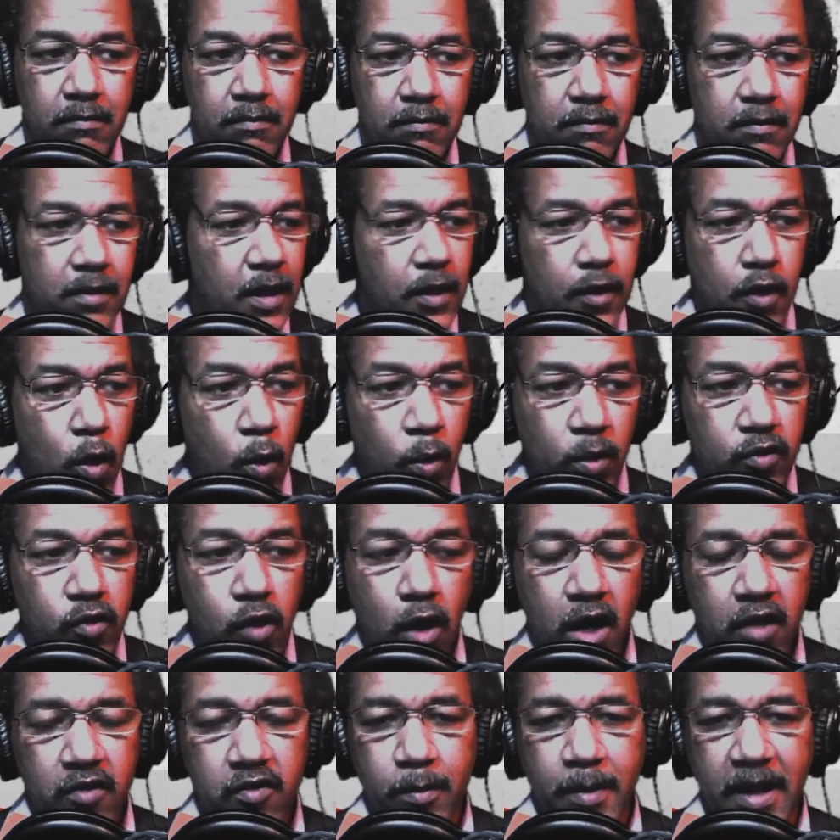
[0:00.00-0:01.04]
And no one
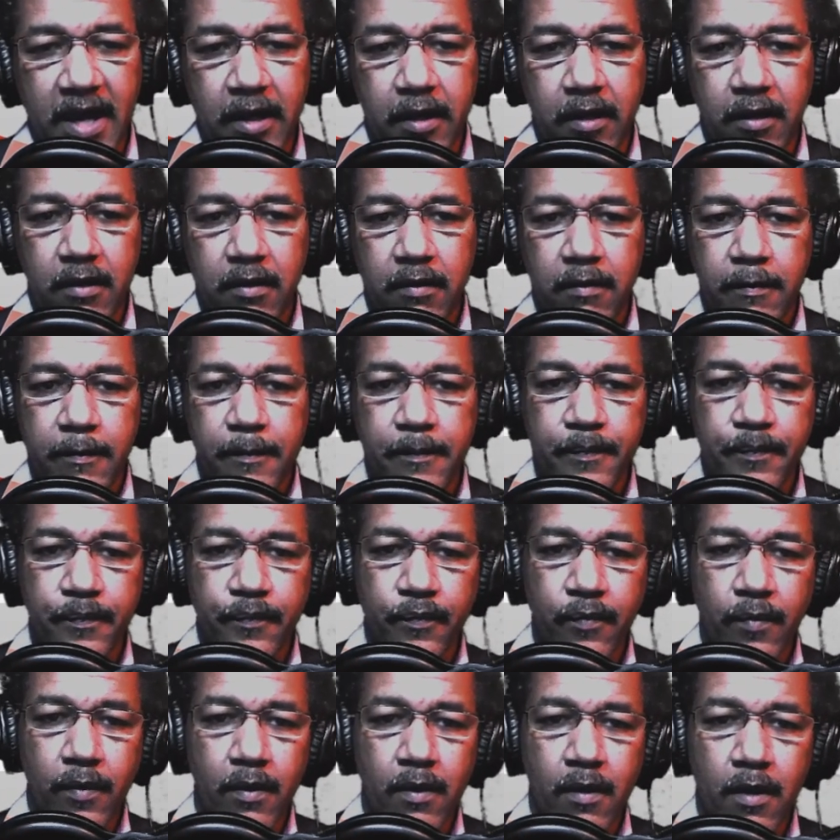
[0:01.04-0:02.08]
talks about it.
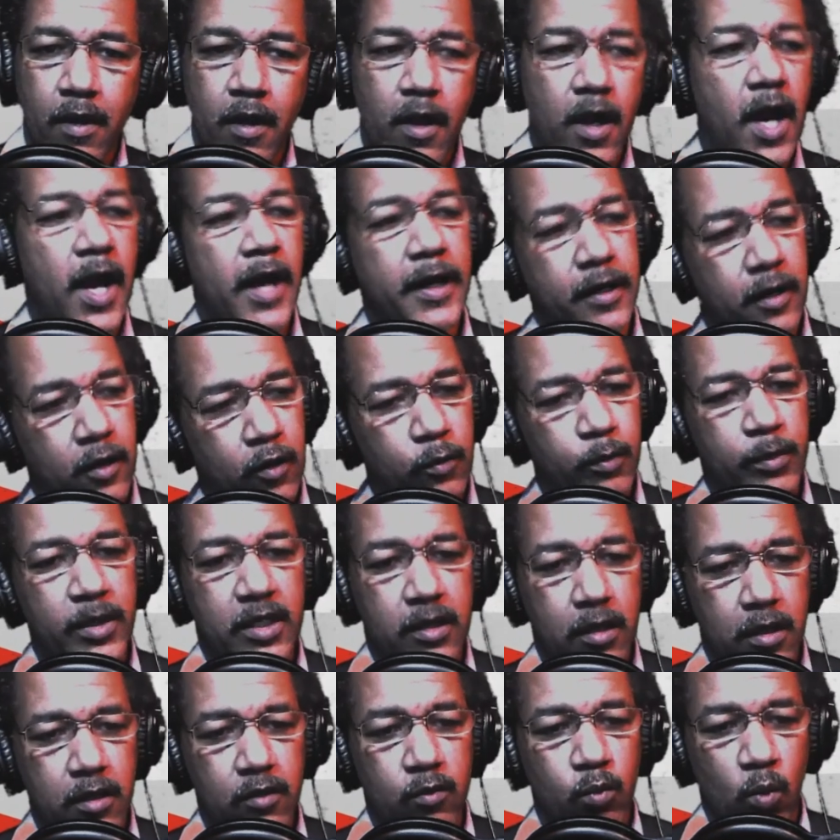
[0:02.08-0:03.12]
I know,
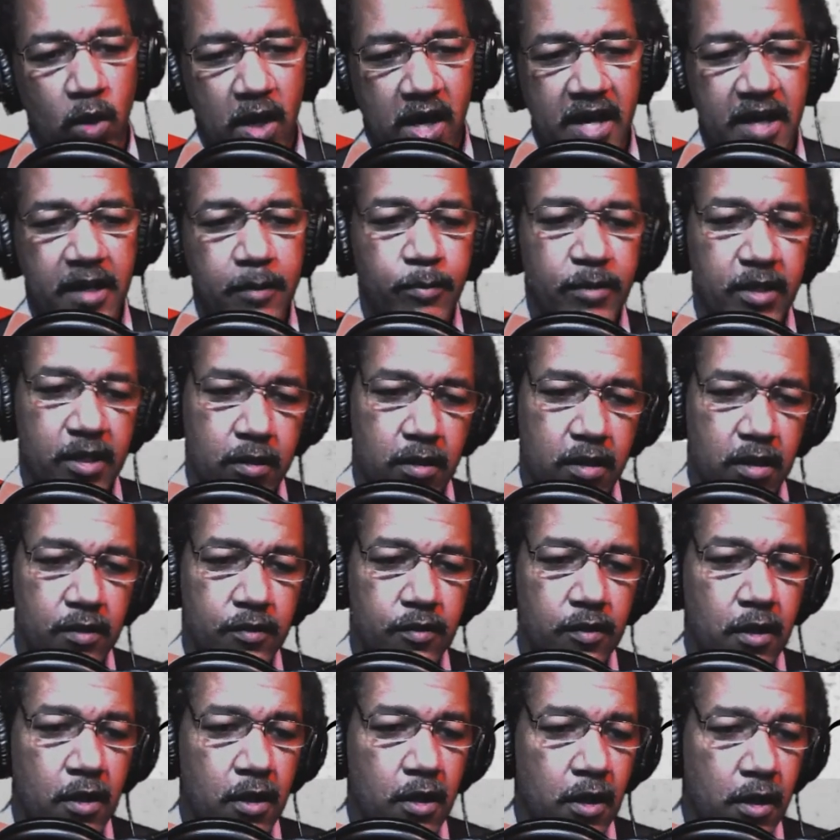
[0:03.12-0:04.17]
because, why? Because,
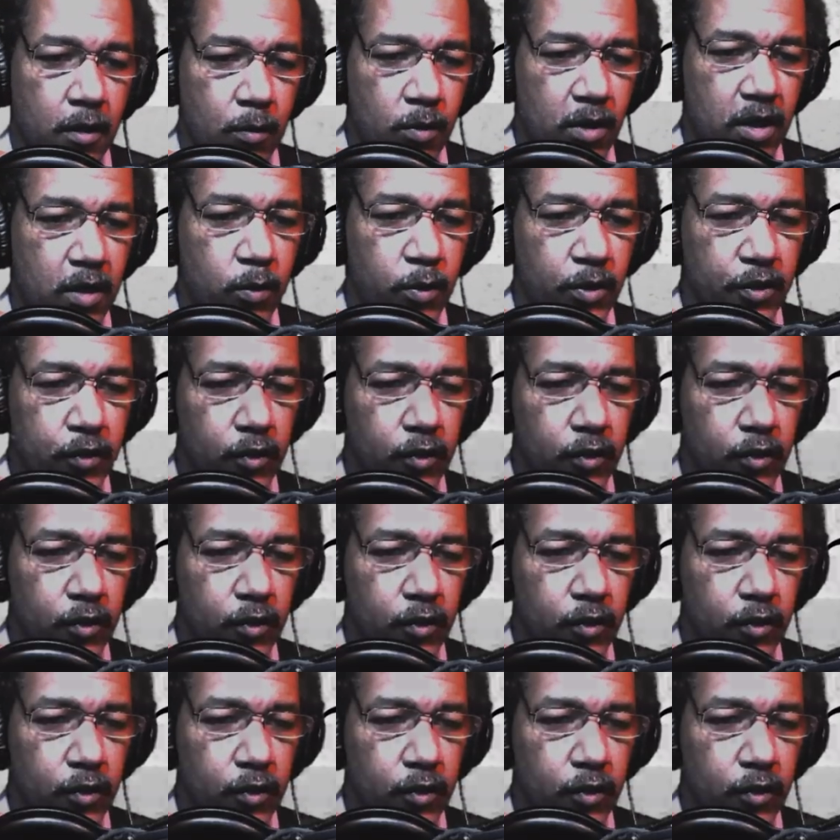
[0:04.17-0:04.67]
well, when you